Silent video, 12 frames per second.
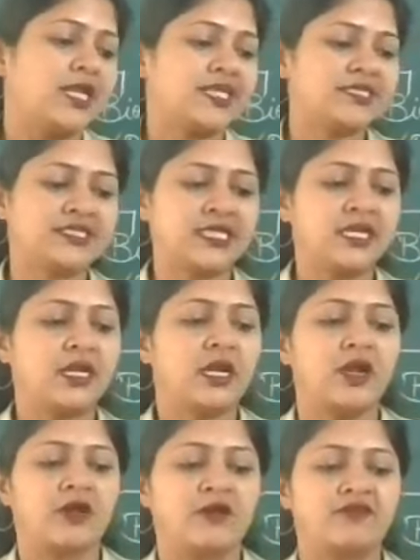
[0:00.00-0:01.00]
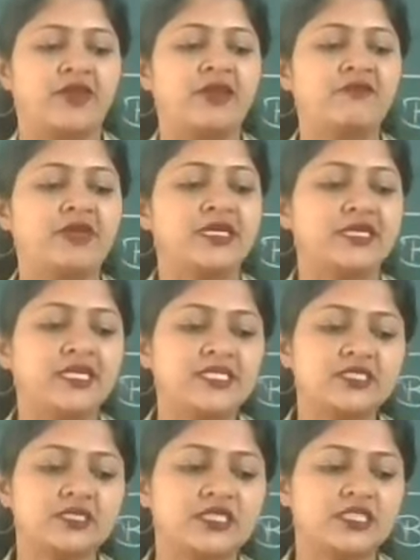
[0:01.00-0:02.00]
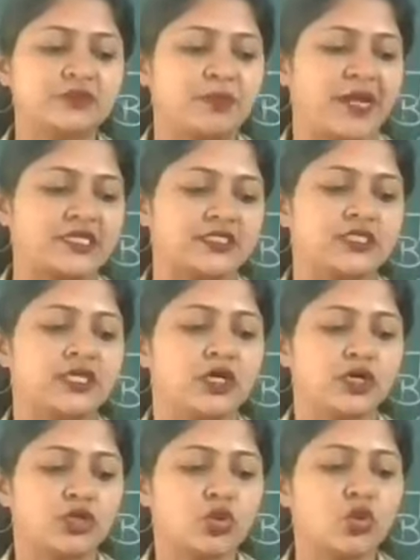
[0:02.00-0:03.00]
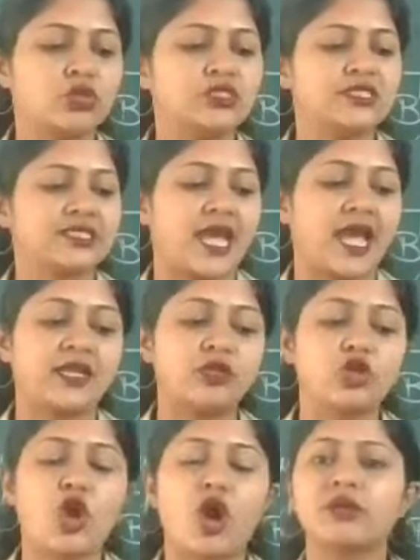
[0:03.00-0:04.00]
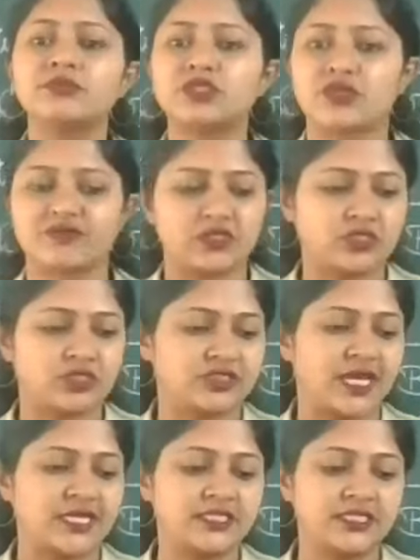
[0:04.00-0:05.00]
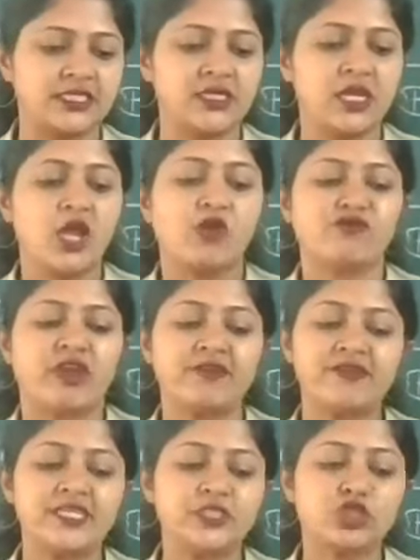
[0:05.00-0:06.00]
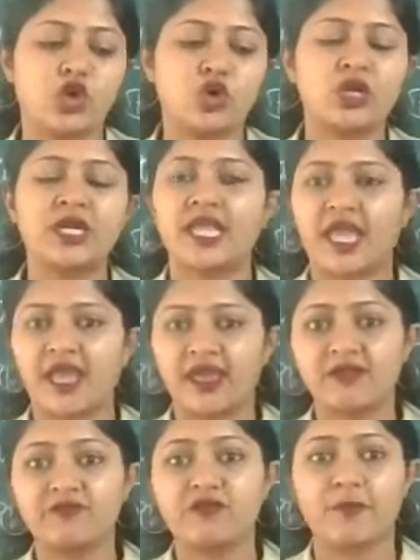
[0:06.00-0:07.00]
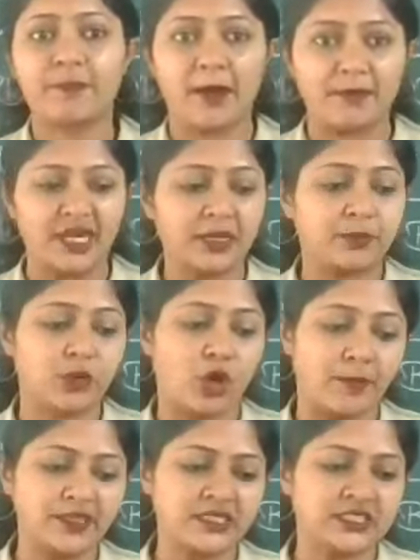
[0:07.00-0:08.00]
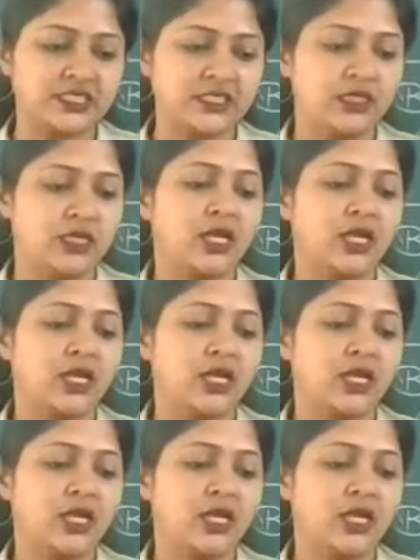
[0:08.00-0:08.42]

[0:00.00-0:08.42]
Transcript: Let's see, when we disrespect rules and norms of the society, when we don't care for public property,